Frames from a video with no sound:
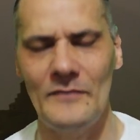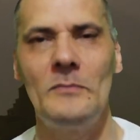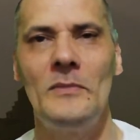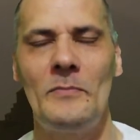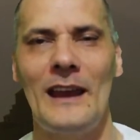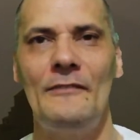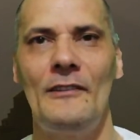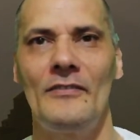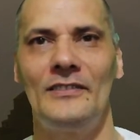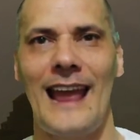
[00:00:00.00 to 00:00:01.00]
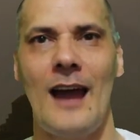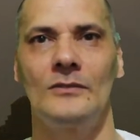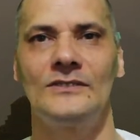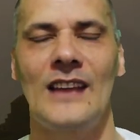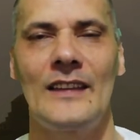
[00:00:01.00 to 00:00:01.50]
give him the benefit of the
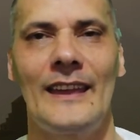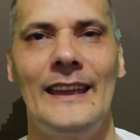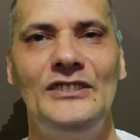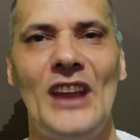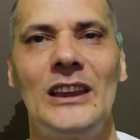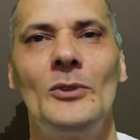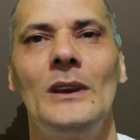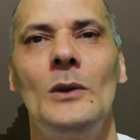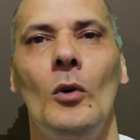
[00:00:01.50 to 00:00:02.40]
doubt and say that he genuinely